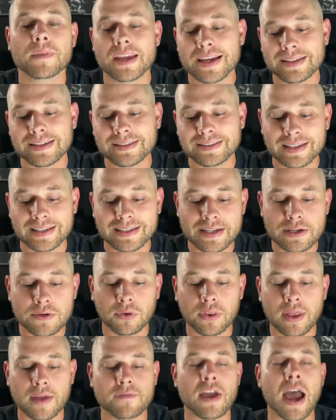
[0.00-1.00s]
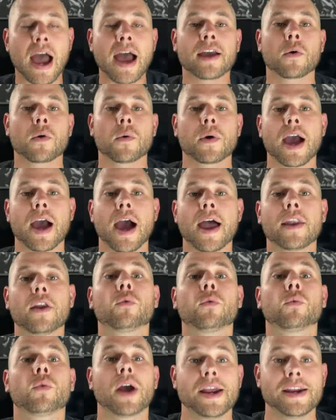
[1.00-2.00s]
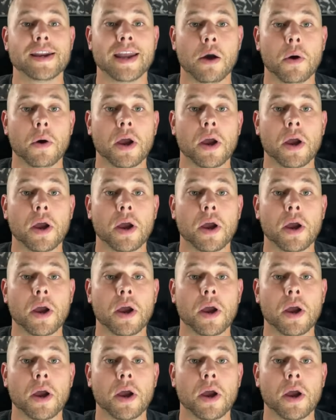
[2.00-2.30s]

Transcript: is the deal they've got going on right now.